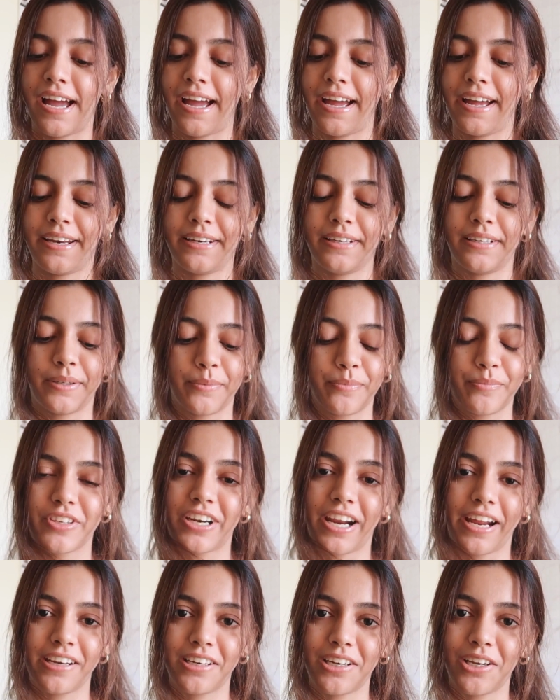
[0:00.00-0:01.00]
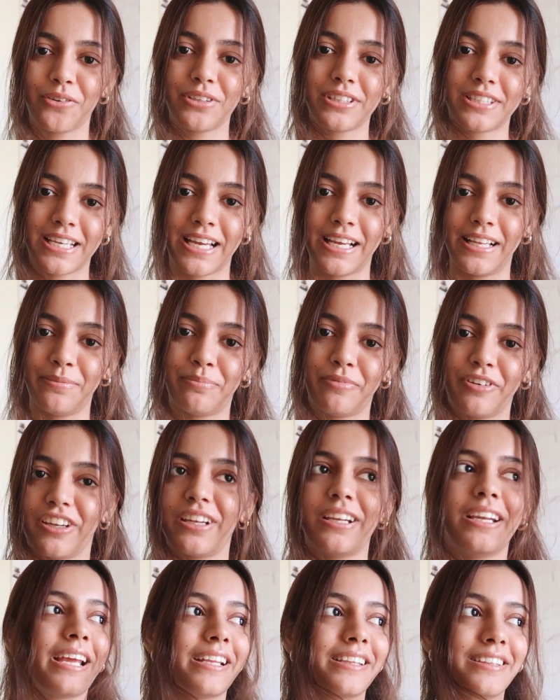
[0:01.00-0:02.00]
and right now it's
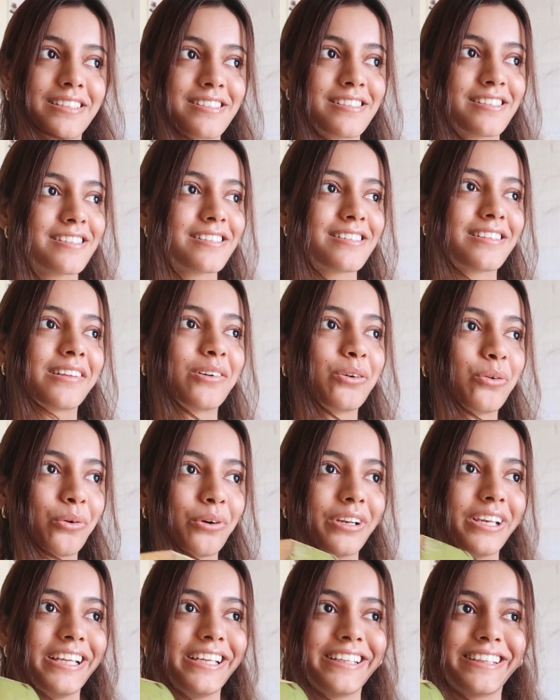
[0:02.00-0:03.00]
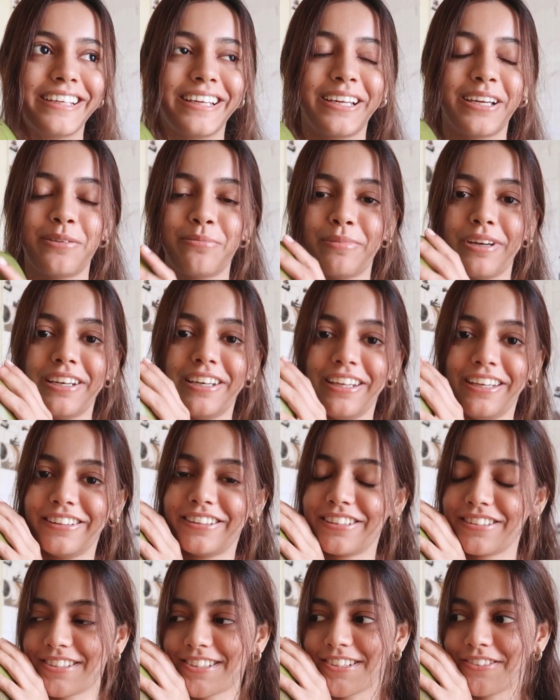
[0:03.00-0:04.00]
helping. Like, this is the only thing in my day
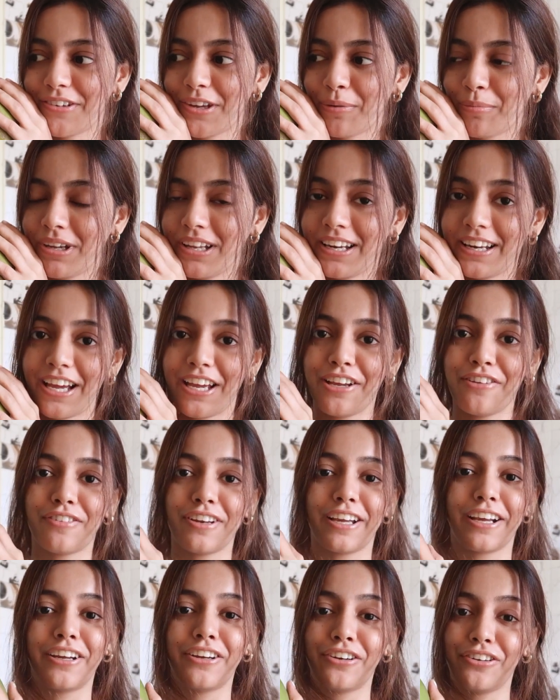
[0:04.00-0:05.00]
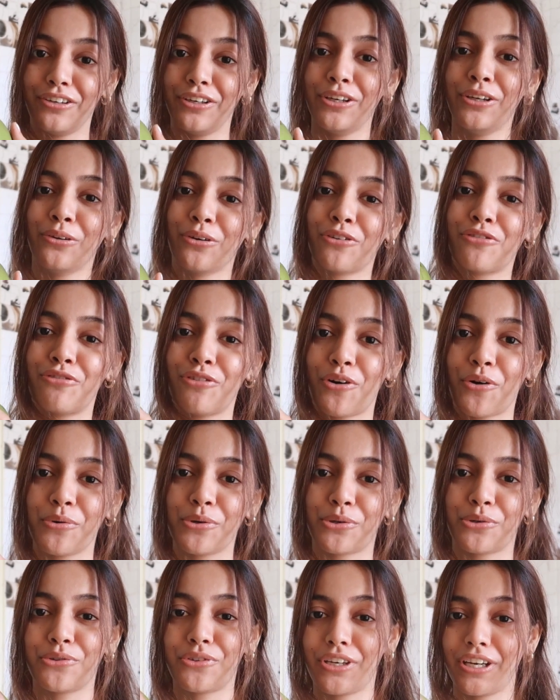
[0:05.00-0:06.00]
that's giving me life. Like, I really look
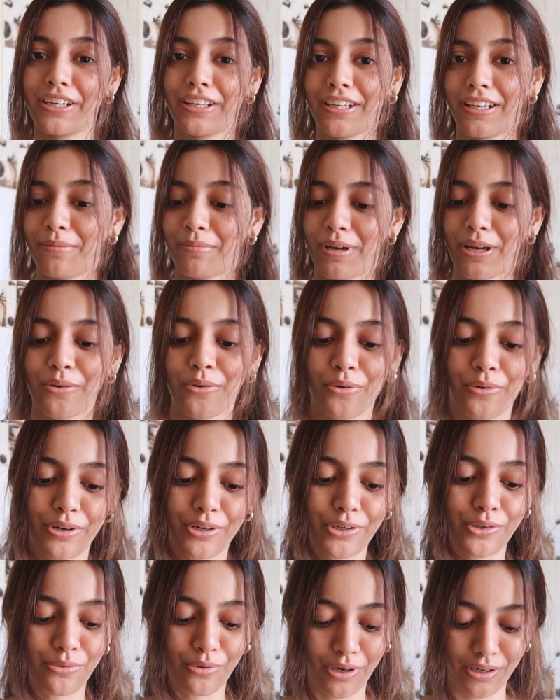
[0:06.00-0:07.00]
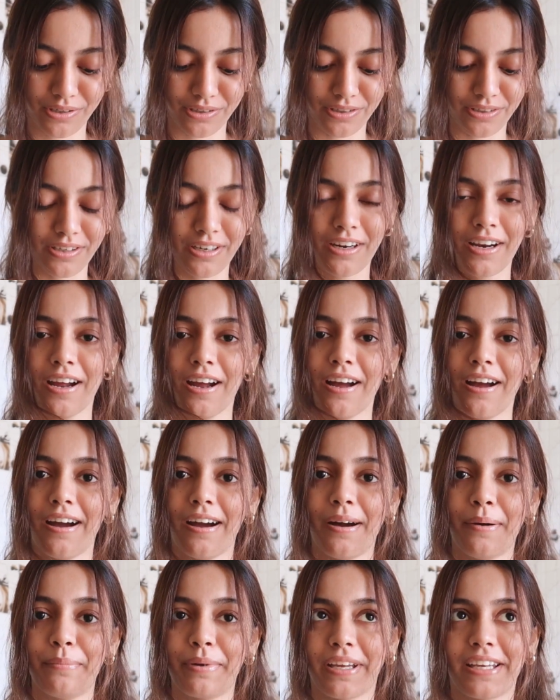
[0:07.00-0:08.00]
forward to drinking my coconut water
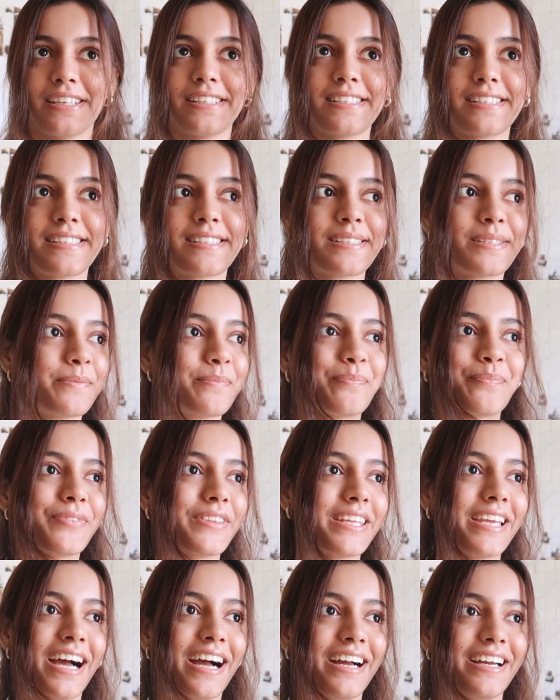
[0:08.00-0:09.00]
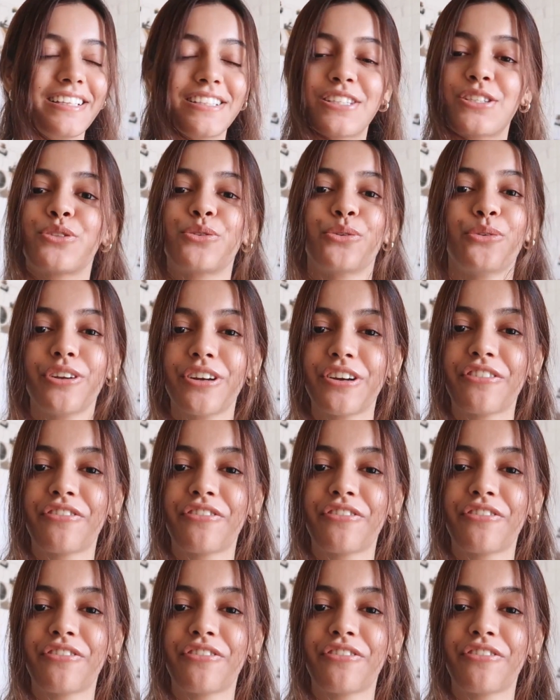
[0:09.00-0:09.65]
because yeah, it's so